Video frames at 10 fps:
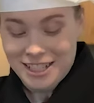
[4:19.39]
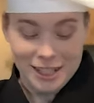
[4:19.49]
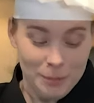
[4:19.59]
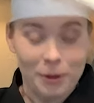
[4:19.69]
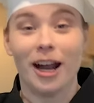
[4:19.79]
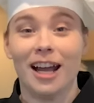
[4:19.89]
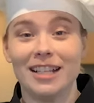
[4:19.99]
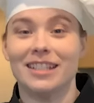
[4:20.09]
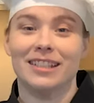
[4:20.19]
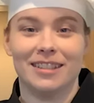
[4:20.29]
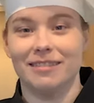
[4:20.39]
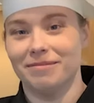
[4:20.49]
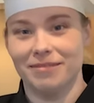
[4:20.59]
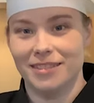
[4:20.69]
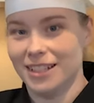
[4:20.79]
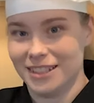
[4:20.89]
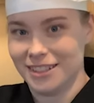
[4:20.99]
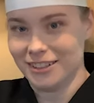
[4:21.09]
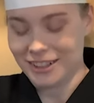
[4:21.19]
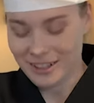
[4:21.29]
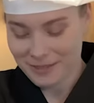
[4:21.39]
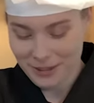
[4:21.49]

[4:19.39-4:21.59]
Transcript: Surprise! It's still there,